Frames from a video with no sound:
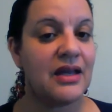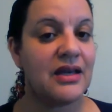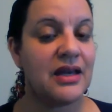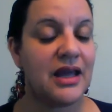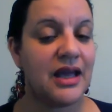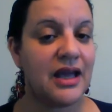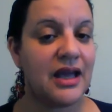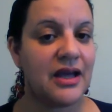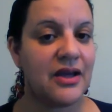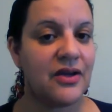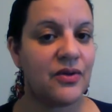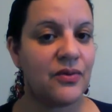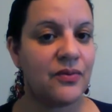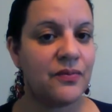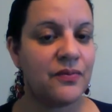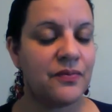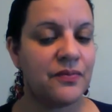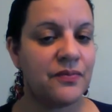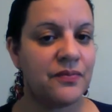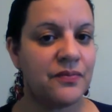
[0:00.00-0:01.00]
And
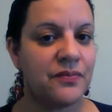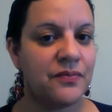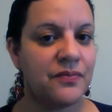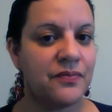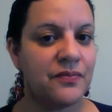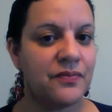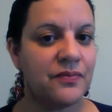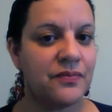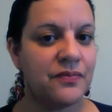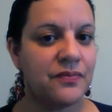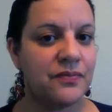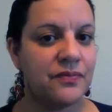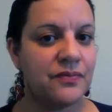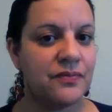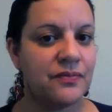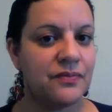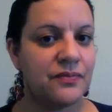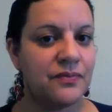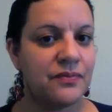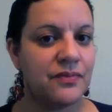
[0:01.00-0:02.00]
now,
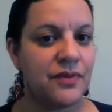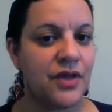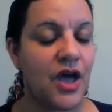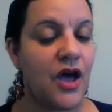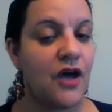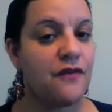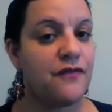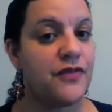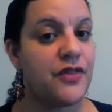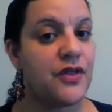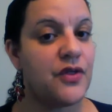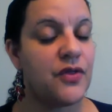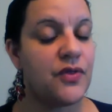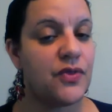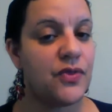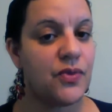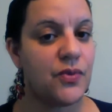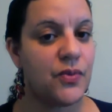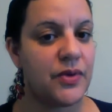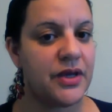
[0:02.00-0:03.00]
of the
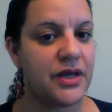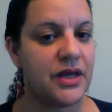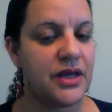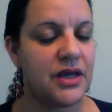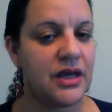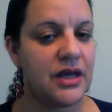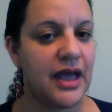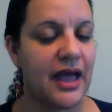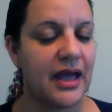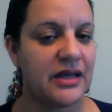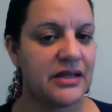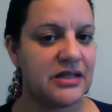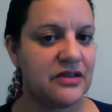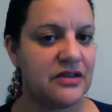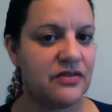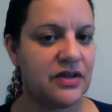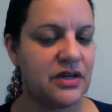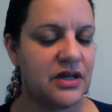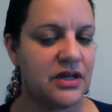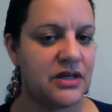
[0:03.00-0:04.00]
3
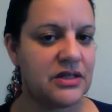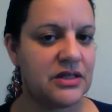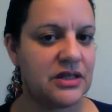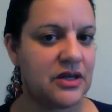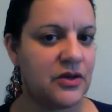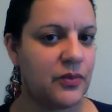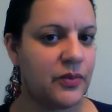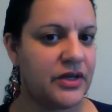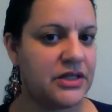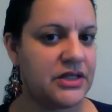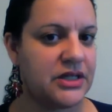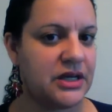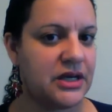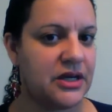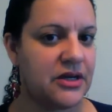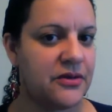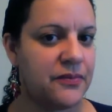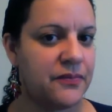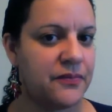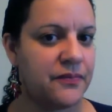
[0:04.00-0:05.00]
activities that we
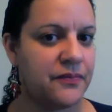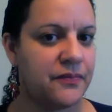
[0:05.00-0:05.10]
did,